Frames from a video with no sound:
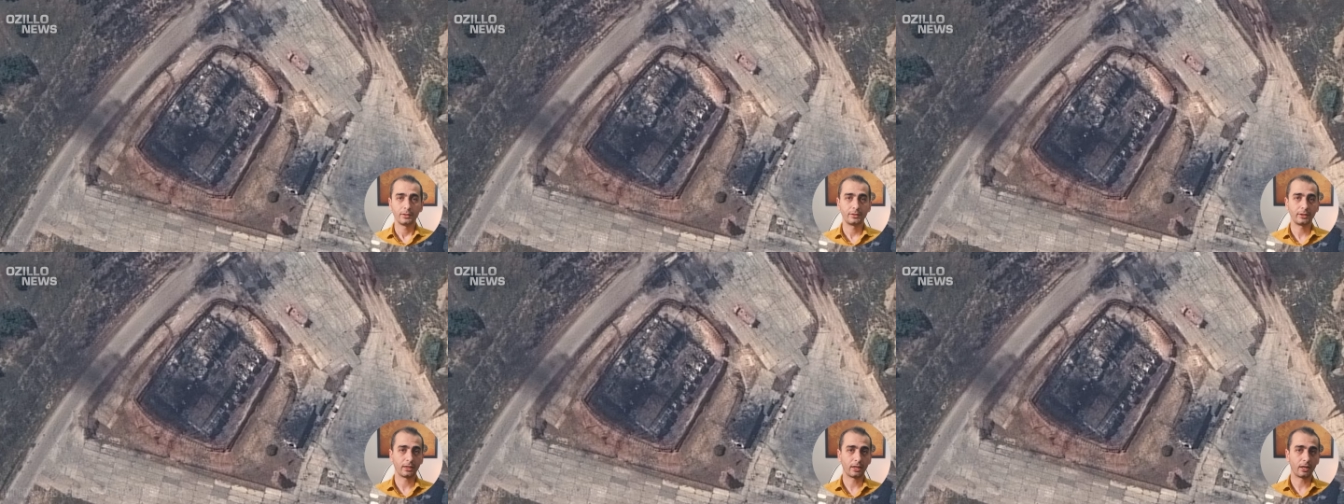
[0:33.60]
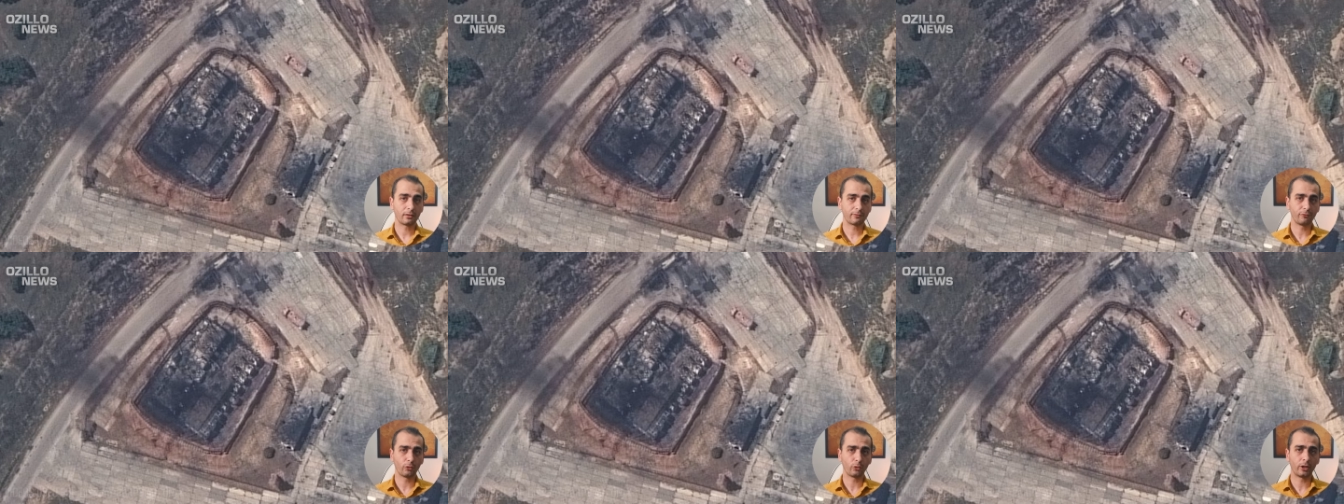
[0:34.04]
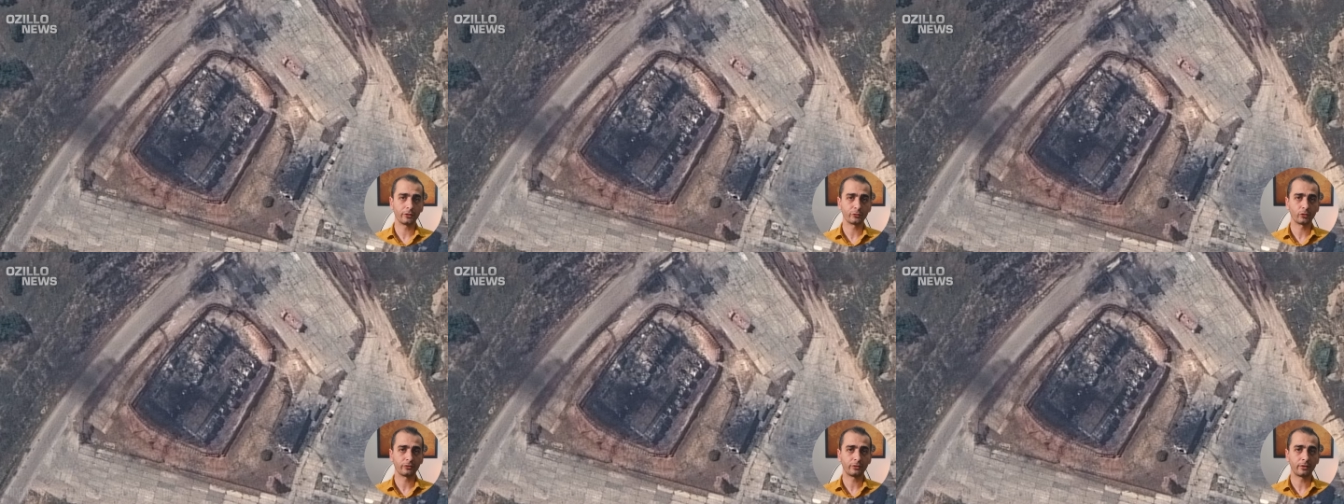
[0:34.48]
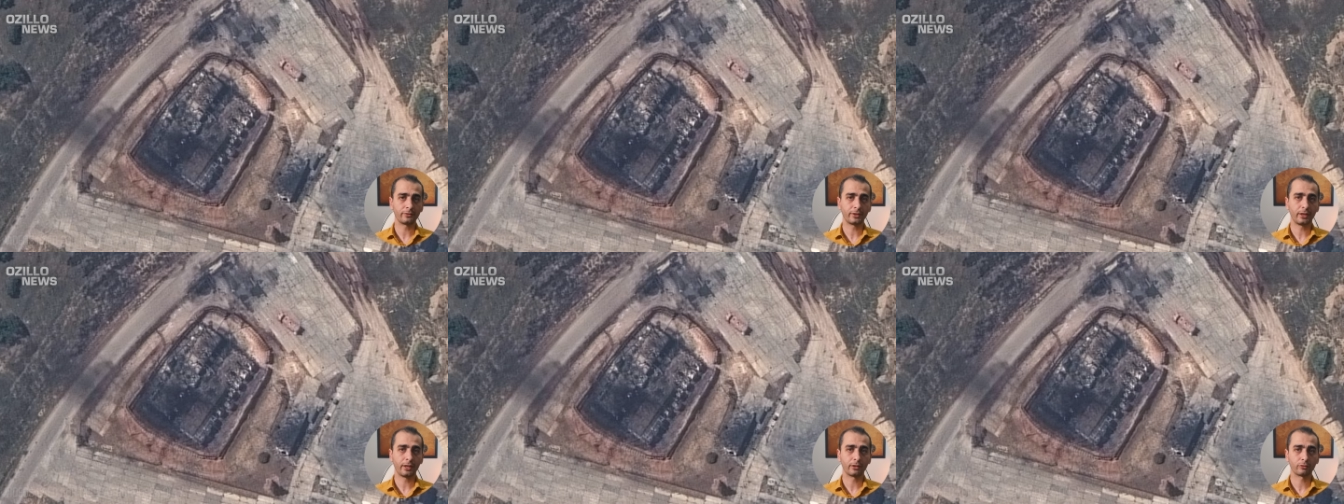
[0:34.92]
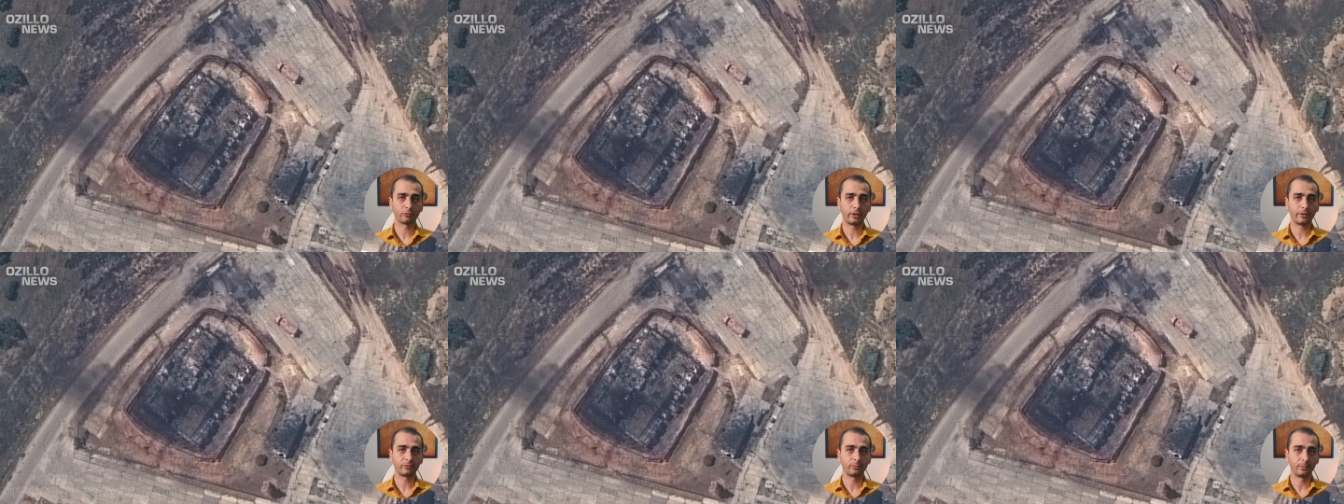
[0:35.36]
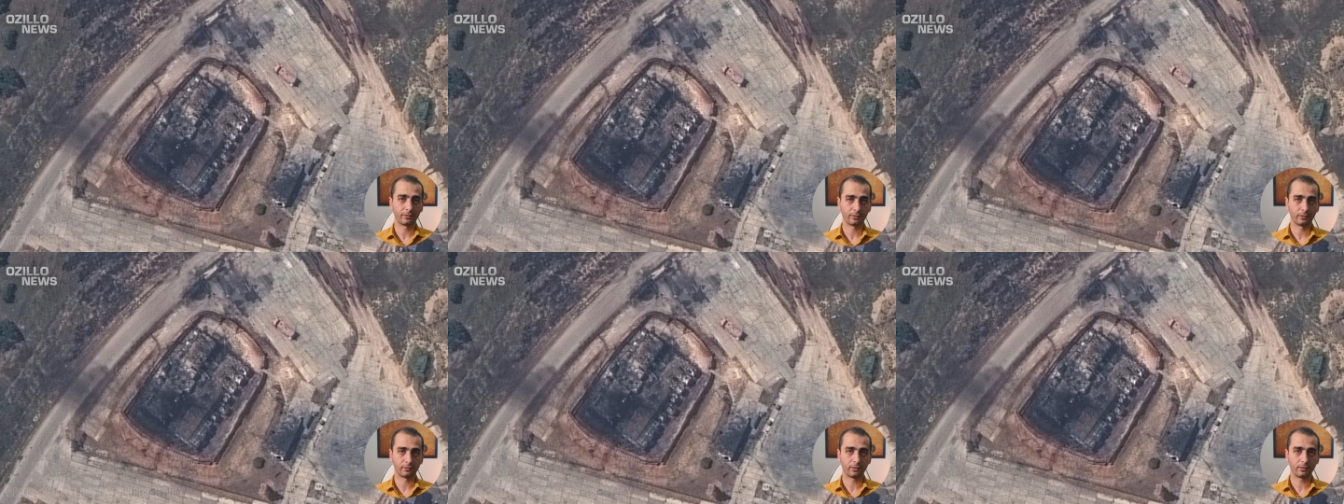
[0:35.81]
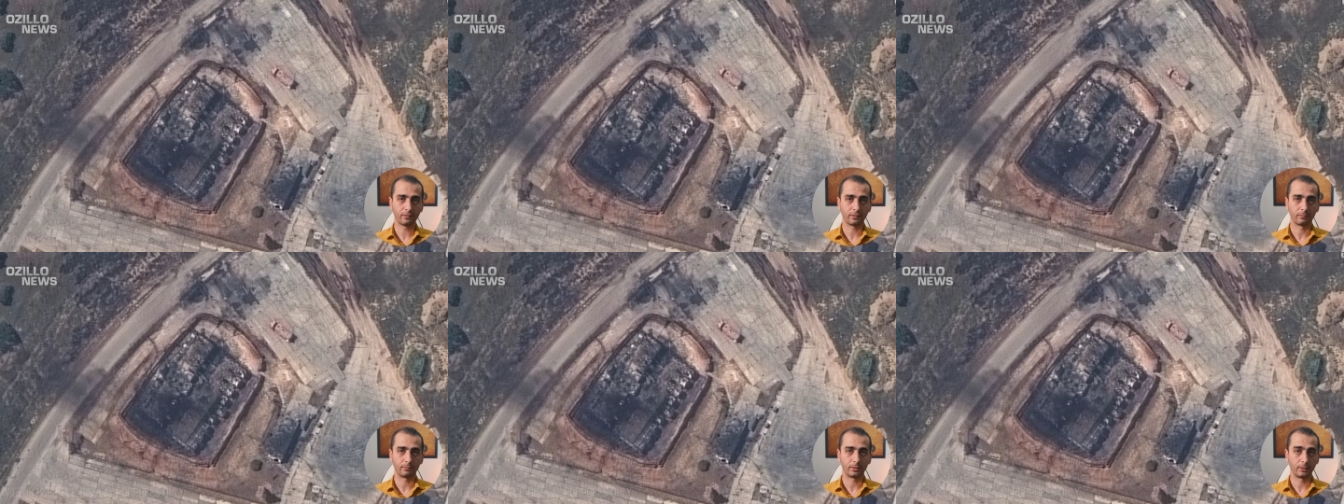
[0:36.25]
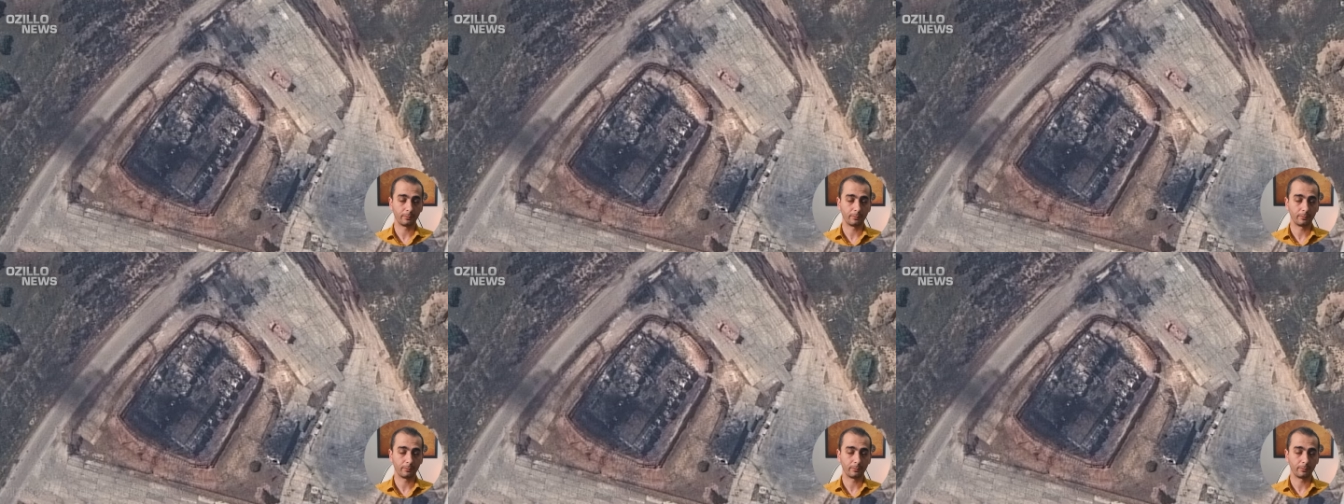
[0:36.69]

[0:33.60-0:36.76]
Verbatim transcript: The S four hundred anti-aircraft missile system,